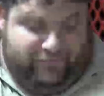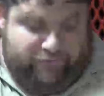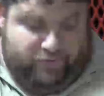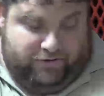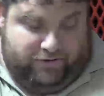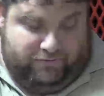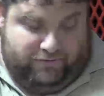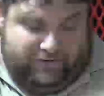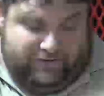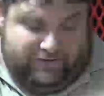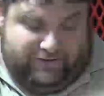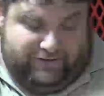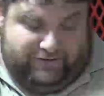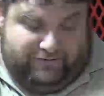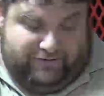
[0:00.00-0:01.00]

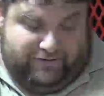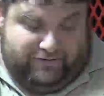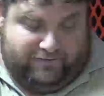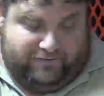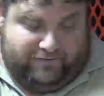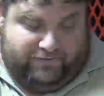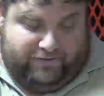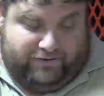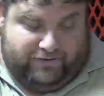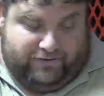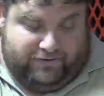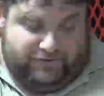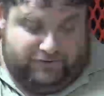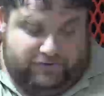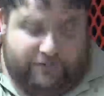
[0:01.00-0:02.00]
41-0 to fall
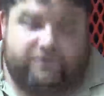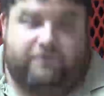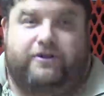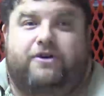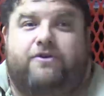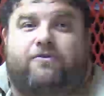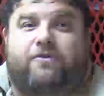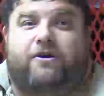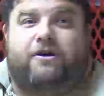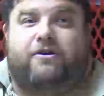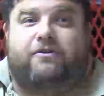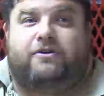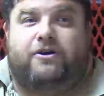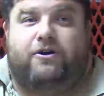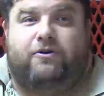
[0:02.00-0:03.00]
to 2-3
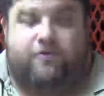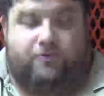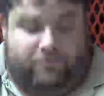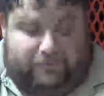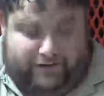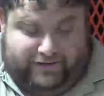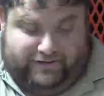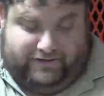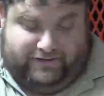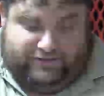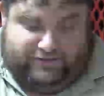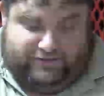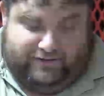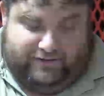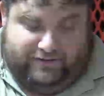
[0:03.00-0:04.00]
overall and 0-1 in
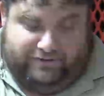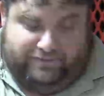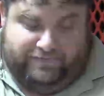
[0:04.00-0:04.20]
district.